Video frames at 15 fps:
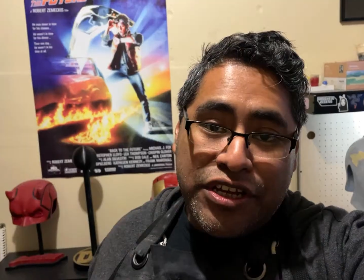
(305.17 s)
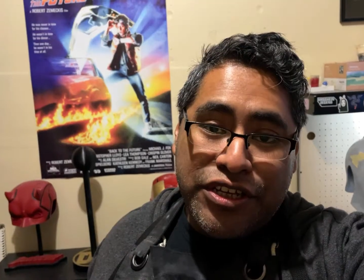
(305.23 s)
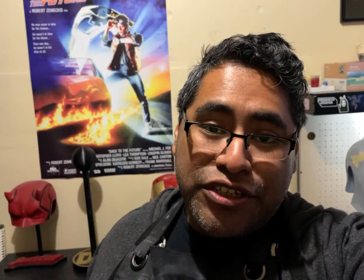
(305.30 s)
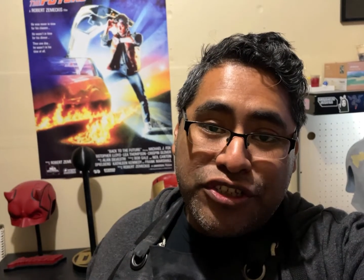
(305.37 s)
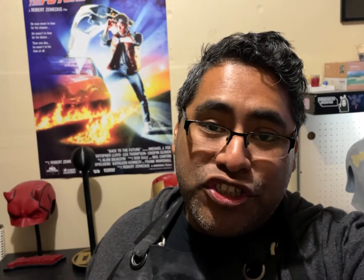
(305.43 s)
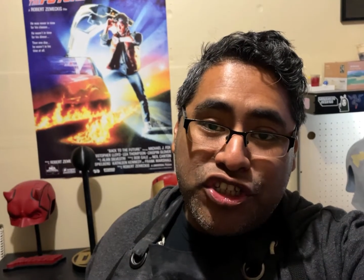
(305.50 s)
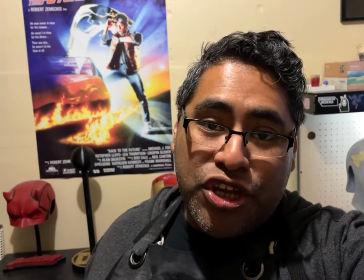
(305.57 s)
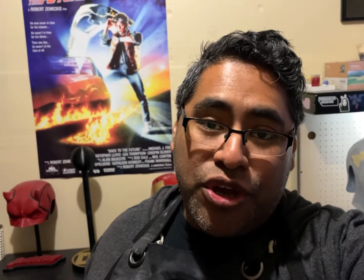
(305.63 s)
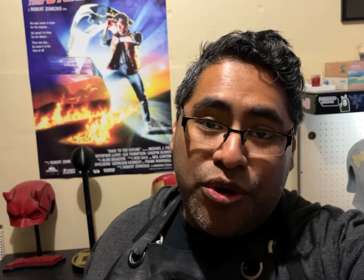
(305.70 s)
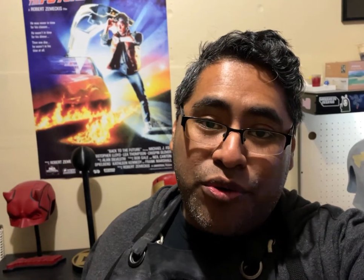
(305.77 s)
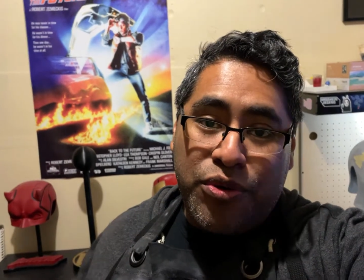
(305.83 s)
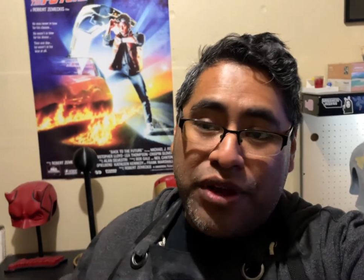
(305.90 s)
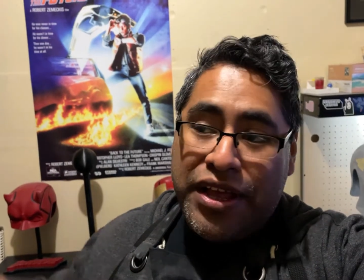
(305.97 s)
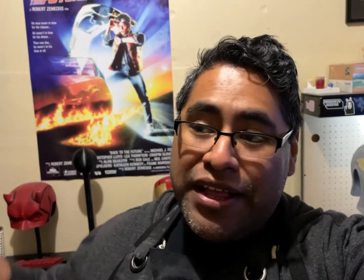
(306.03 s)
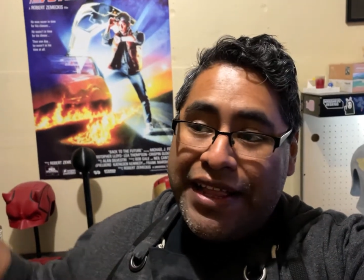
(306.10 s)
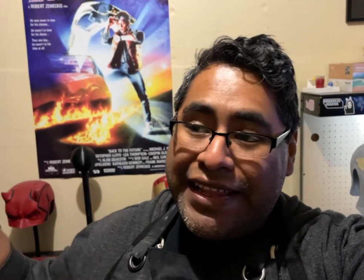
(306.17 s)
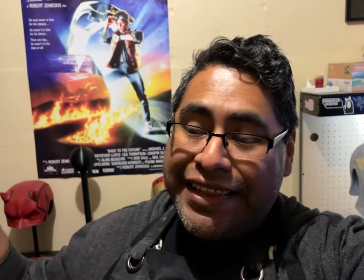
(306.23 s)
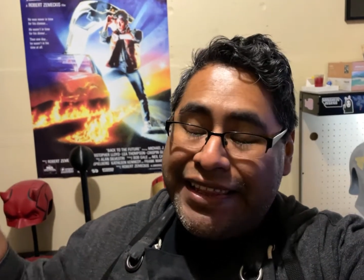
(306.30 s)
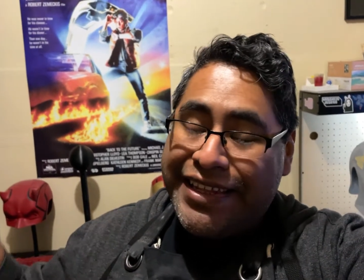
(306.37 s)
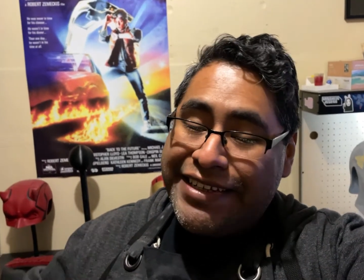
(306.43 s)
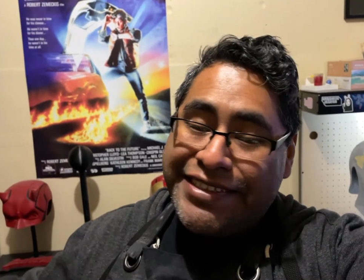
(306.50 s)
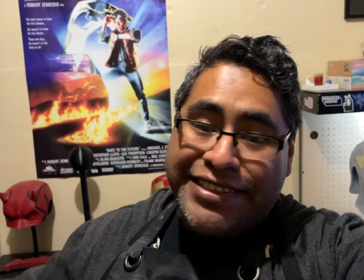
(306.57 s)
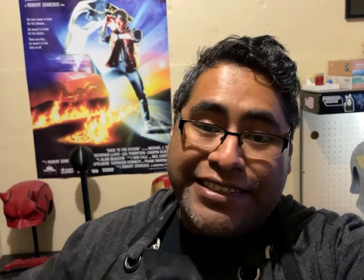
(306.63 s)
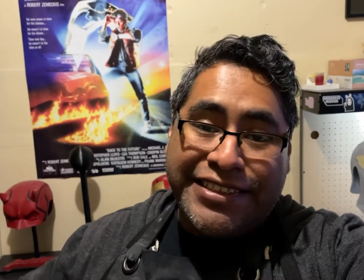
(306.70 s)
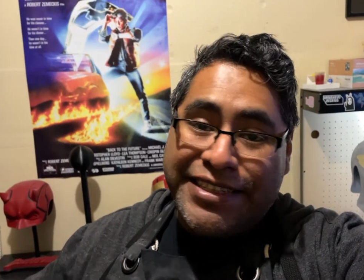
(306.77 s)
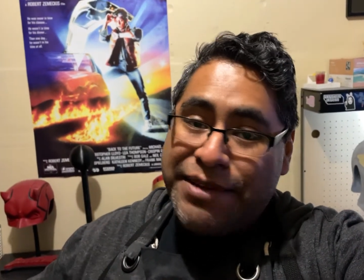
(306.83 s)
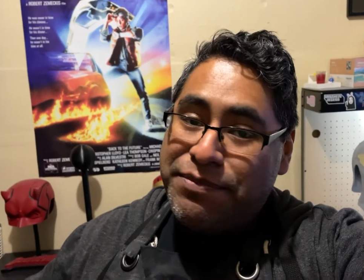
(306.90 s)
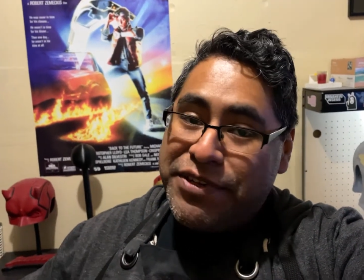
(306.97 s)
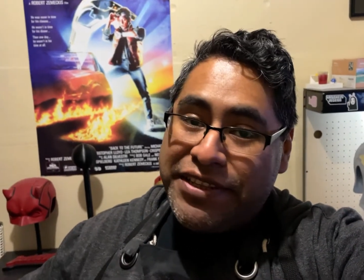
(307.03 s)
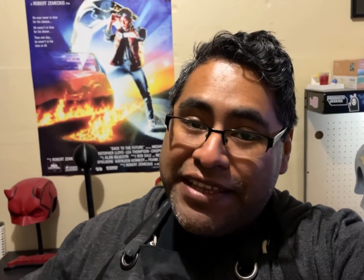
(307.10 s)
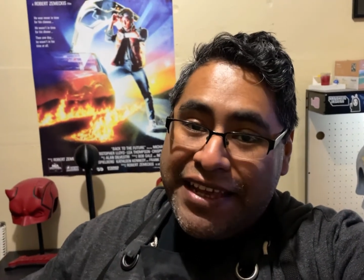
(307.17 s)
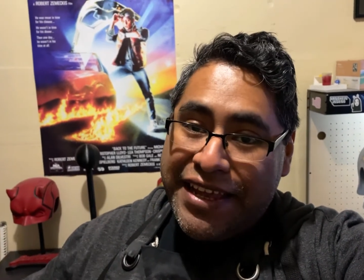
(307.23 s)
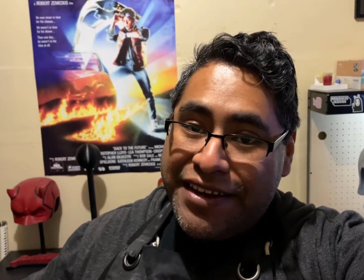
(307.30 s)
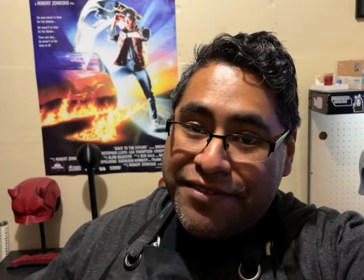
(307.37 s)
So let's just skip to the end of